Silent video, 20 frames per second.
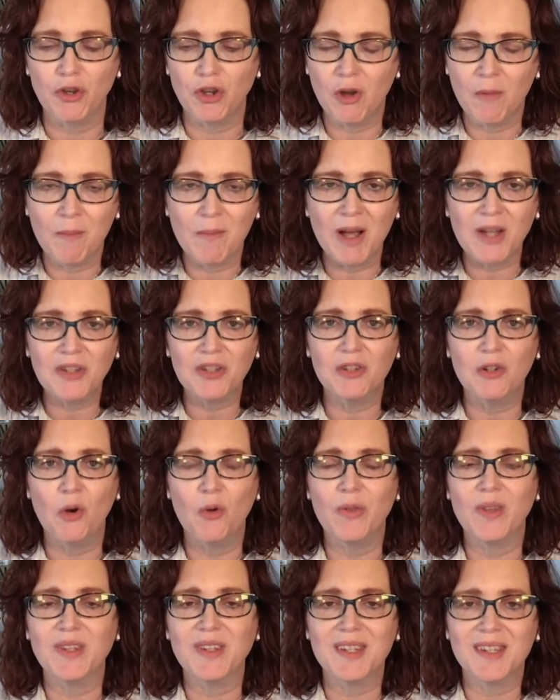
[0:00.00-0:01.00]
You must know
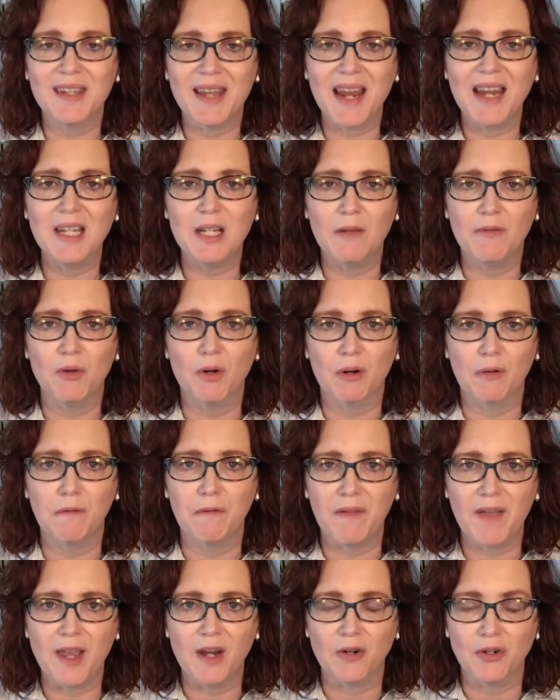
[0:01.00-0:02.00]
the state of your
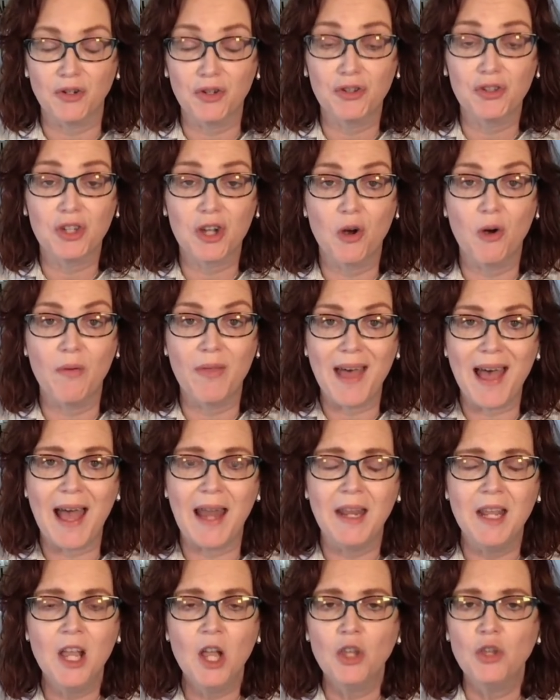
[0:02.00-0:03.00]
affairs so that